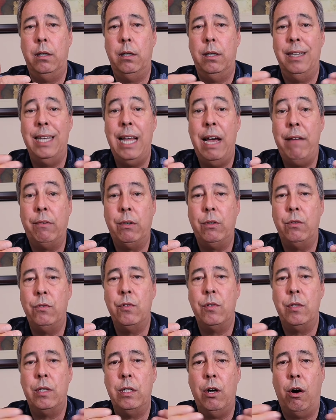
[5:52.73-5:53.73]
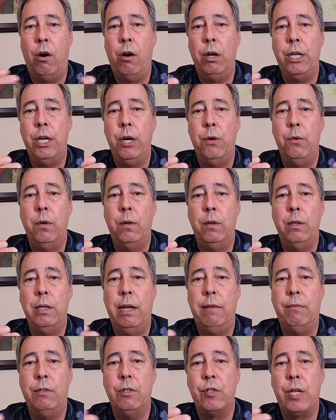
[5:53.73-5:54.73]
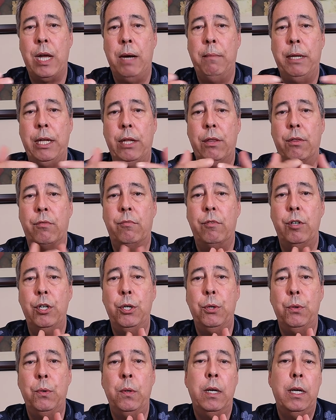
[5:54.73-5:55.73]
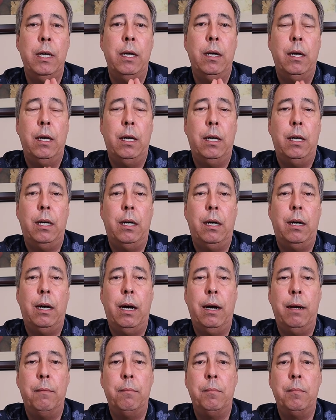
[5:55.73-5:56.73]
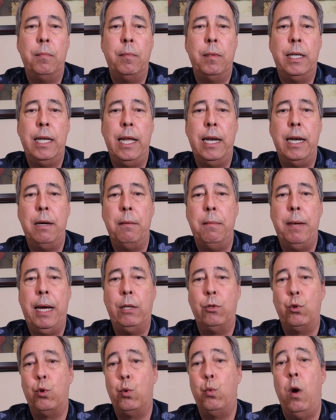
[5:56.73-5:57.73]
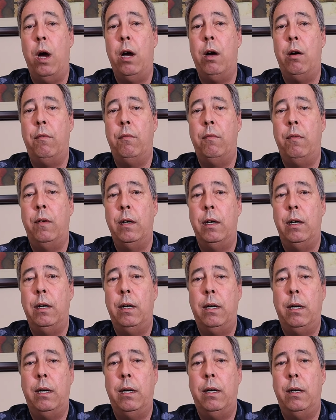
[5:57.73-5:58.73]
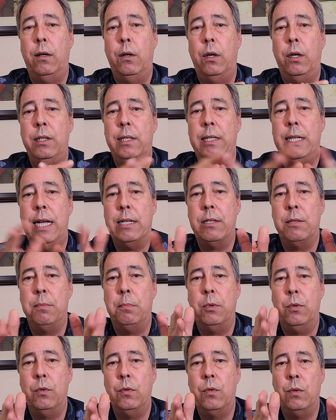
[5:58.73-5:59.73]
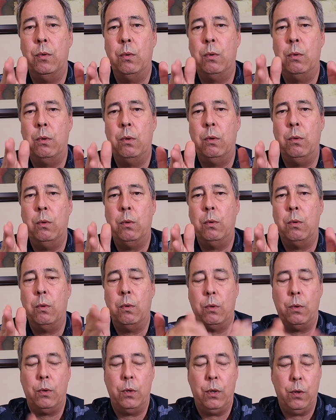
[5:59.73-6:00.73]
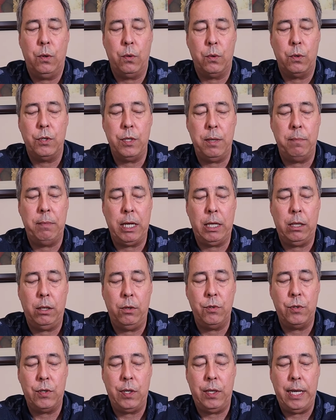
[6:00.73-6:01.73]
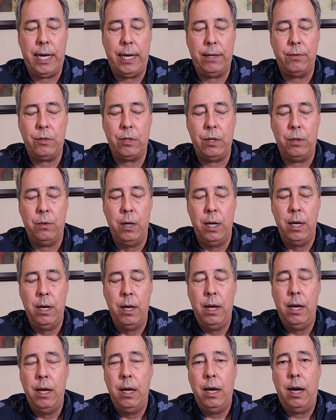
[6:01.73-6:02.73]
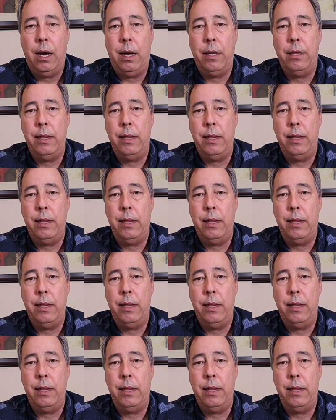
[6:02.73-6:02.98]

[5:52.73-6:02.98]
levels, the audio levels coming through, I'm getting about 12 decibels or something close to that. So I